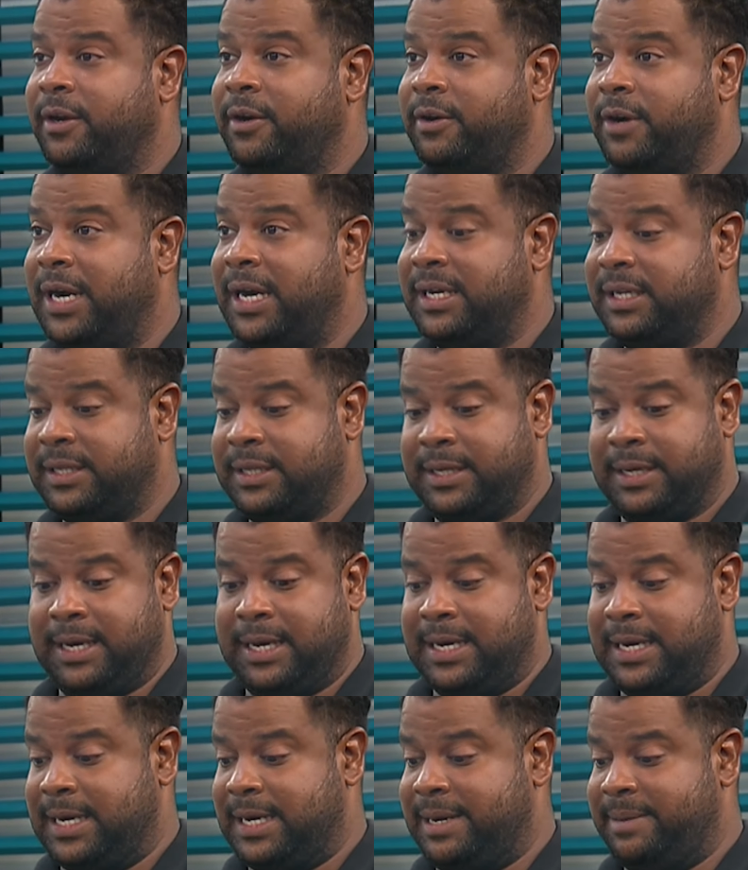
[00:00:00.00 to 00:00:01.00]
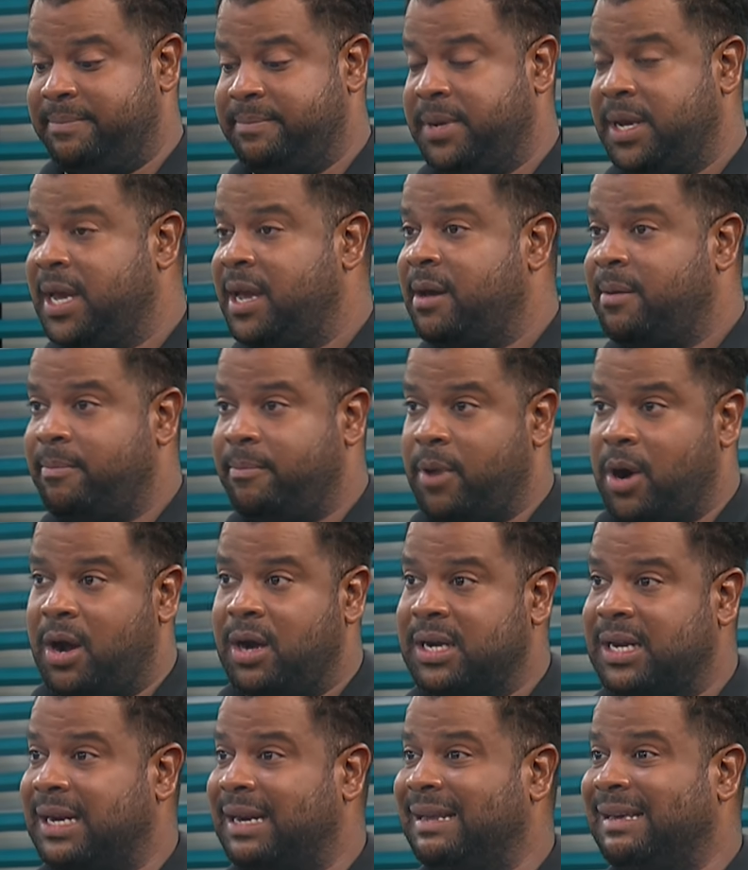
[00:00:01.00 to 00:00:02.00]
right? Um,
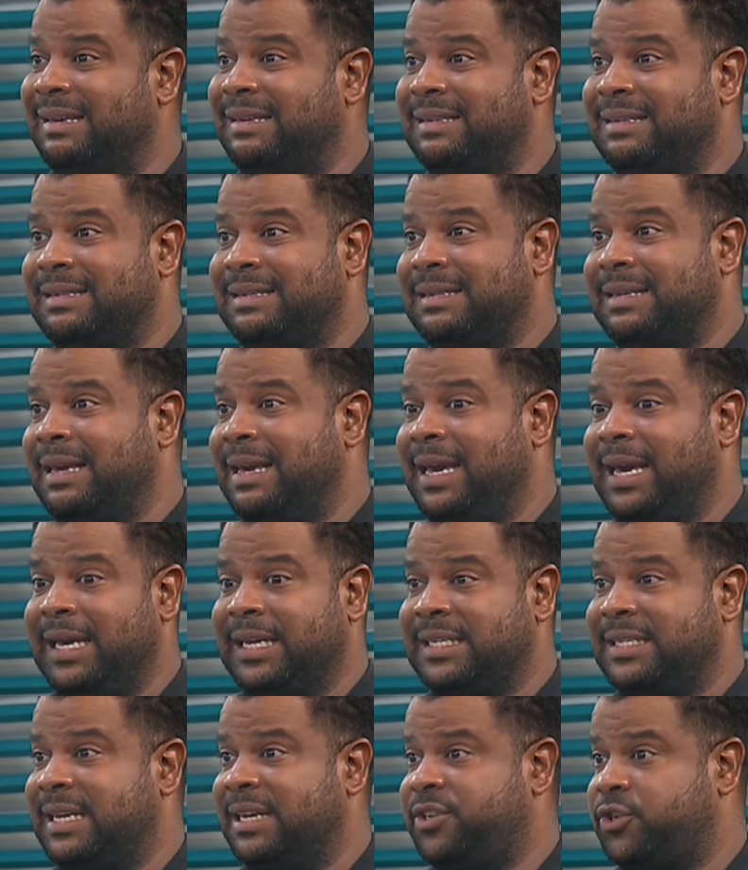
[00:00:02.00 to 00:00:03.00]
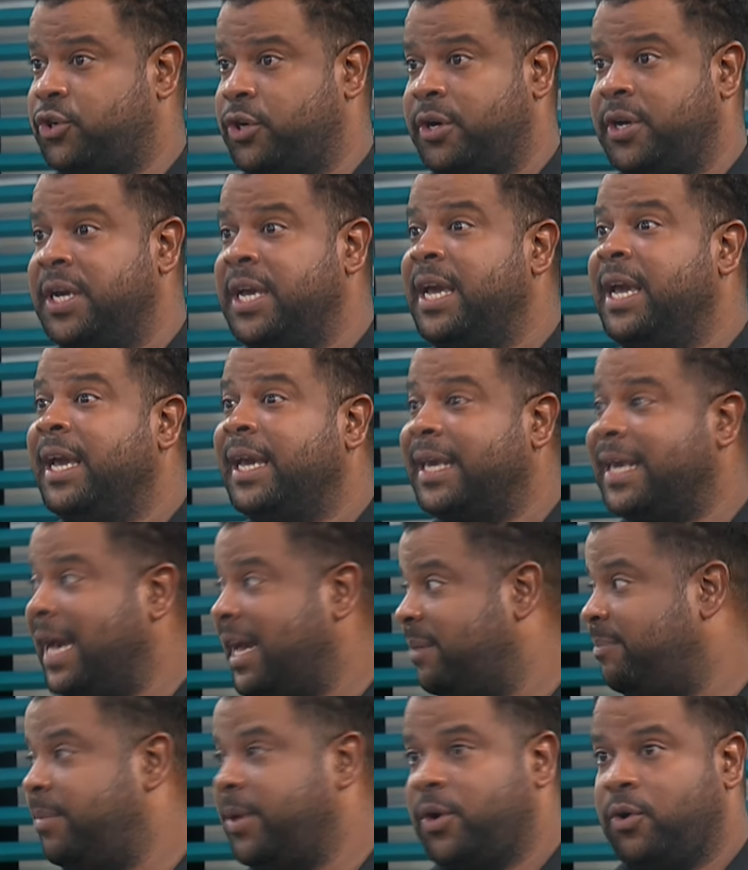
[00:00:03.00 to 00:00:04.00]
broccolis, etc
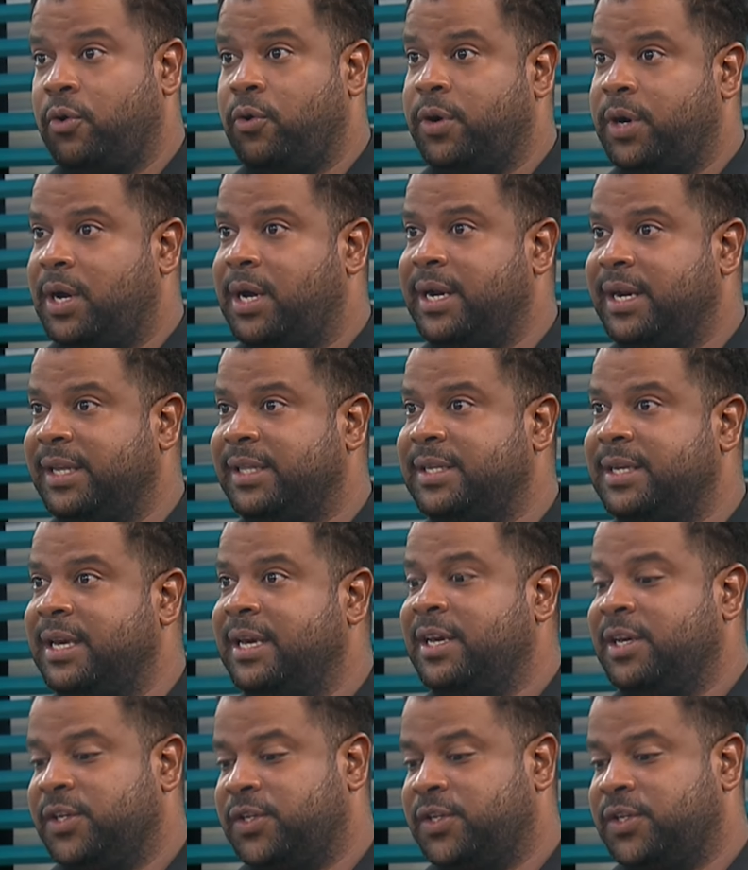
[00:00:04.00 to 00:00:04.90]
can be grown on it. What's